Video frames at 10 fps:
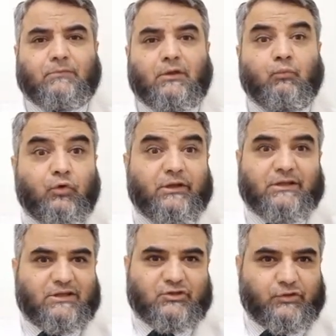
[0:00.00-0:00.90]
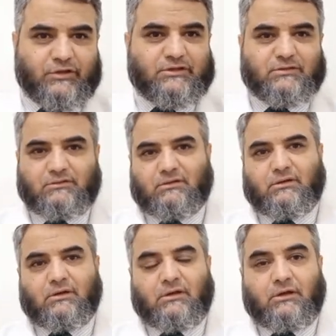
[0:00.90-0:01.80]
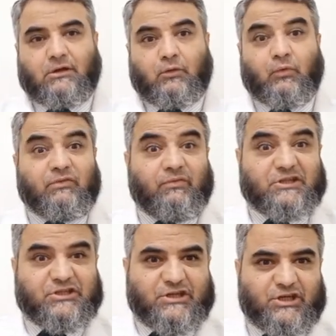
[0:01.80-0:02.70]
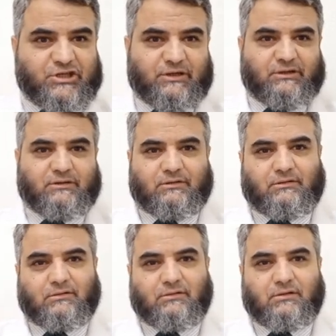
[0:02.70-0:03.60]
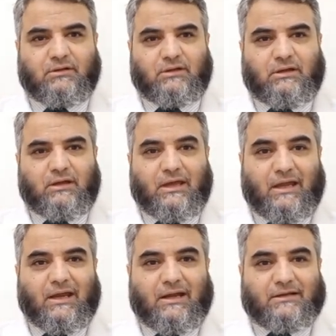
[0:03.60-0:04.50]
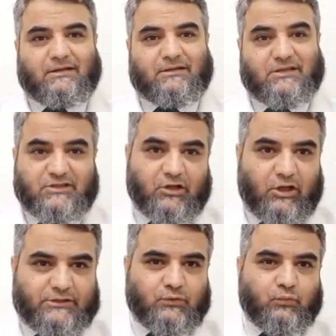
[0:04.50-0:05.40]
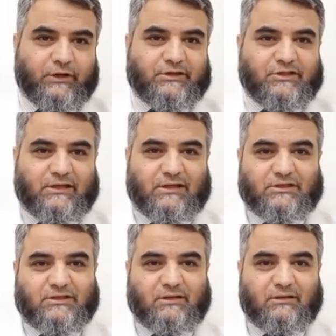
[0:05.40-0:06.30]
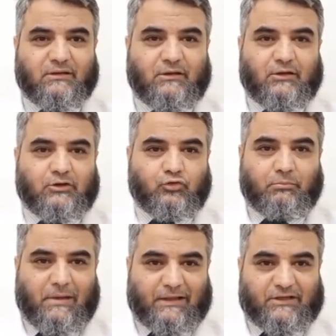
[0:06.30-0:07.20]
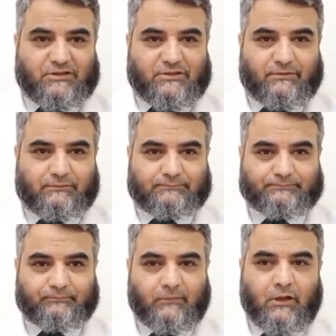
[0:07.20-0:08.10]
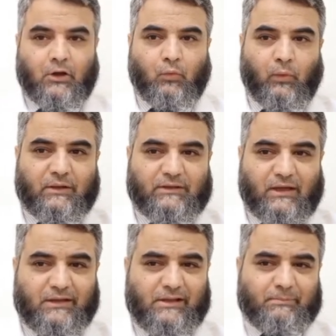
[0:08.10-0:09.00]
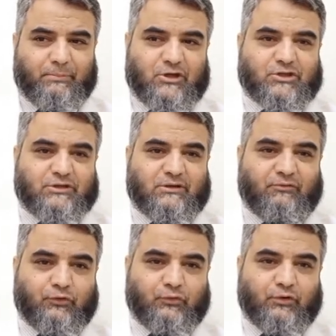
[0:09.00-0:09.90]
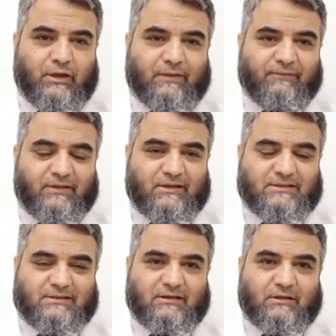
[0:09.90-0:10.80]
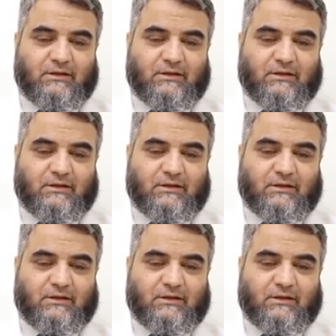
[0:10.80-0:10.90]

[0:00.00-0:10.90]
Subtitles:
wooden injuries, with vegetation, and these are also quite challenging to manage. While the other patient photograph is